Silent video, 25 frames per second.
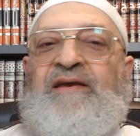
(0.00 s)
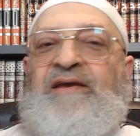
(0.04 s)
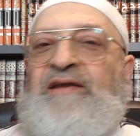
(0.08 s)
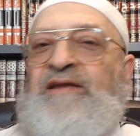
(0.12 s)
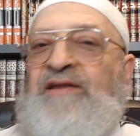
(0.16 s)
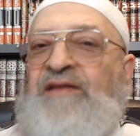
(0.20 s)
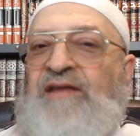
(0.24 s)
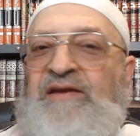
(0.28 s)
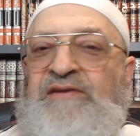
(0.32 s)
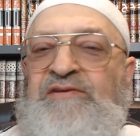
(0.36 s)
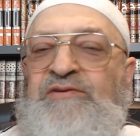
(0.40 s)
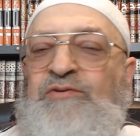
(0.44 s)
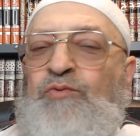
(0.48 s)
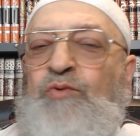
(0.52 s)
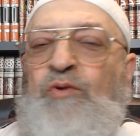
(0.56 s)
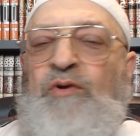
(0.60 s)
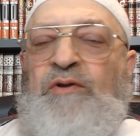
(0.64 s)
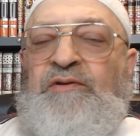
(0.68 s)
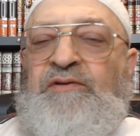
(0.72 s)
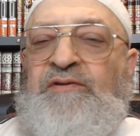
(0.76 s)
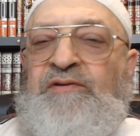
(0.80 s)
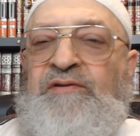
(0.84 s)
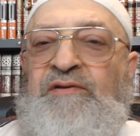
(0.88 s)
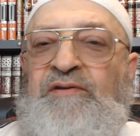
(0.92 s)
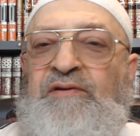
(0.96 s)
He doesn't
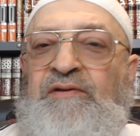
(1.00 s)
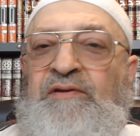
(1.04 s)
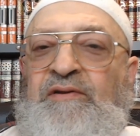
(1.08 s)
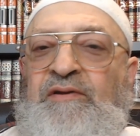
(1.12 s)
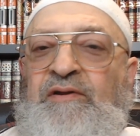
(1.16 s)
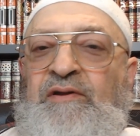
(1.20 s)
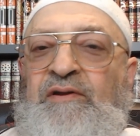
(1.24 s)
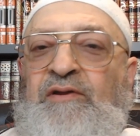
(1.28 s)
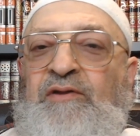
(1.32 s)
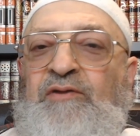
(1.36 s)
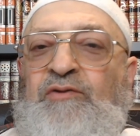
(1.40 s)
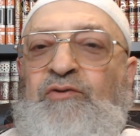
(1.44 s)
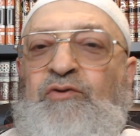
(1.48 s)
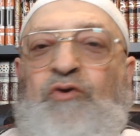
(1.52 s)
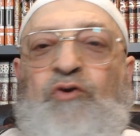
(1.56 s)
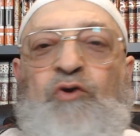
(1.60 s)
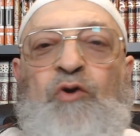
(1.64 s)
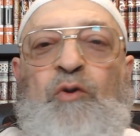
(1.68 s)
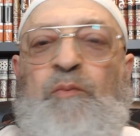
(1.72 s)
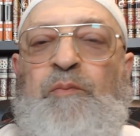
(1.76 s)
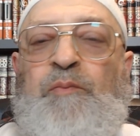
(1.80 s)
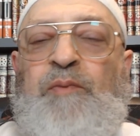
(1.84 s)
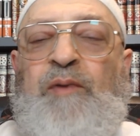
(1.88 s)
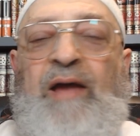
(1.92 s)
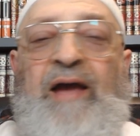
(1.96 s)
want to
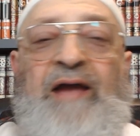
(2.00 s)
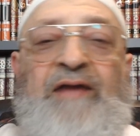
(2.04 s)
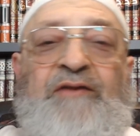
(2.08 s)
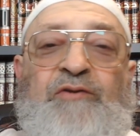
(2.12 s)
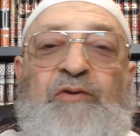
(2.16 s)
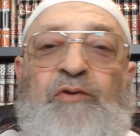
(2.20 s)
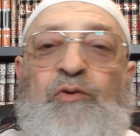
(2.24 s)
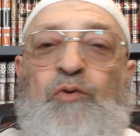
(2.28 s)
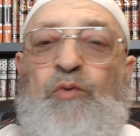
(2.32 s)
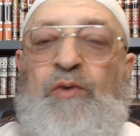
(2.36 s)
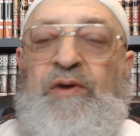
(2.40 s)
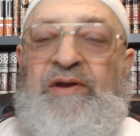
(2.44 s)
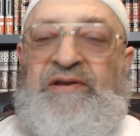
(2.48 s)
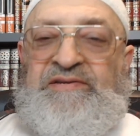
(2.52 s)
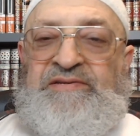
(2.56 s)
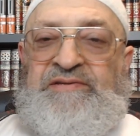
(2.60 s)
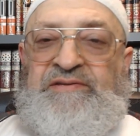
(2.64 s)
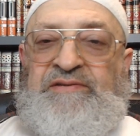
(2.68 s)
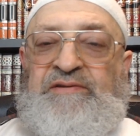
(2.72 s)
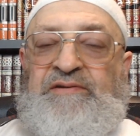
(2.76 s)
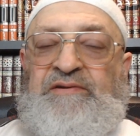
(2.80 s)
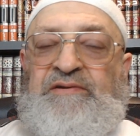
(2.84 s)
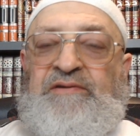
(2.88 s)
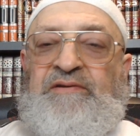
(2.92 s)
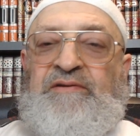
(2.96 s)
comply to the
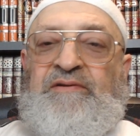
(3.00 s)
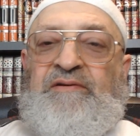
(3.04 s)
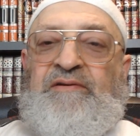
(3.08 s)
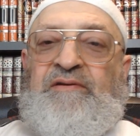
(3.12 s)
West.